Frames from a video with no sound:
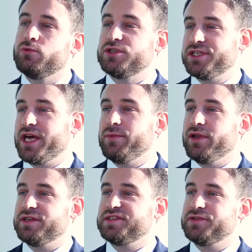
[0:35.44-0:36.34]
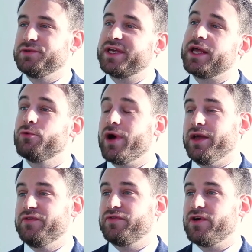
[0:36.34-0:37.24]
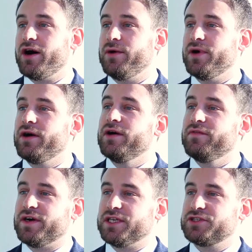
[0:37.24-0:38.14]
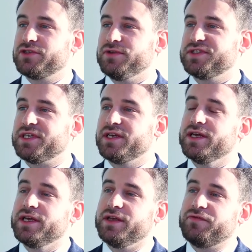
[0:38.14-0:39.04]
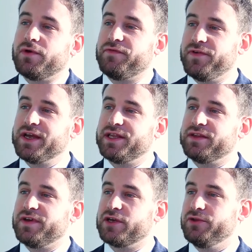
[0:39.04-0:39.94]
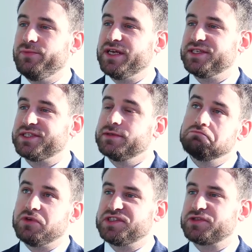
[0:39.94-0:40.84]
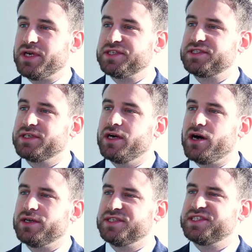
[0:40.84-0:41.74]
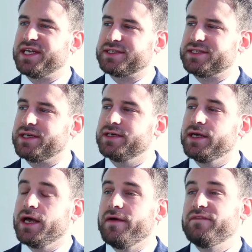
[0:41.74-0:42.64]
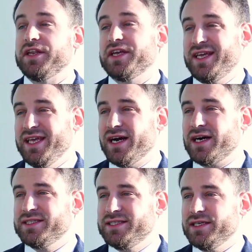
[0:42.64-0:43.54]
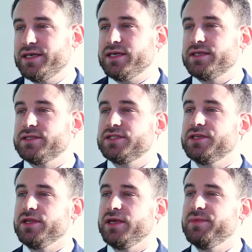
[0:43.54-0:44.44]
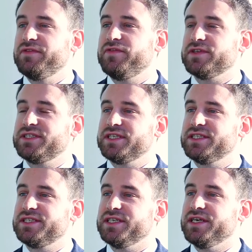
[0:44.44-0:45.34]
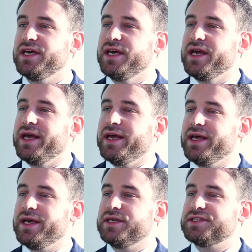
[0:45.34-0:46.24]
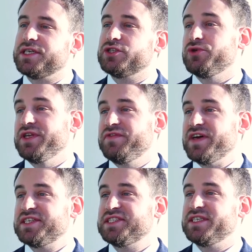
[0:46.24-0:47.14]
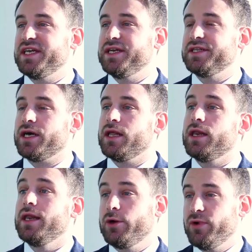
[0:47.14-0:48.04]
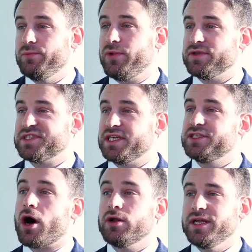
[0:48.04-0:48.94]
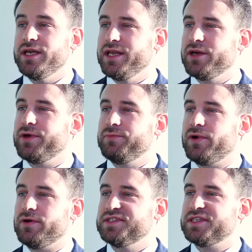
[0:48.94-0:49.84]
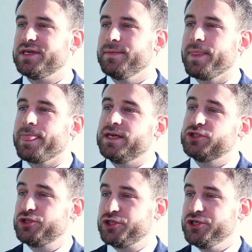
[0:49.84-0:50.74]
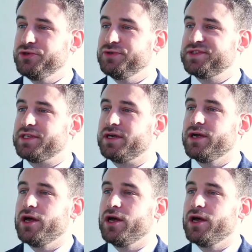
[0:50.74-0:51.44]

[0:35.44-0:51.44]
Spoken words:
which enable us to get away from financials if we think that there could be a stress on a sector. Then the key idea to limit volatility is to invest in liquid bonds, and only in liquid bonds, and to choose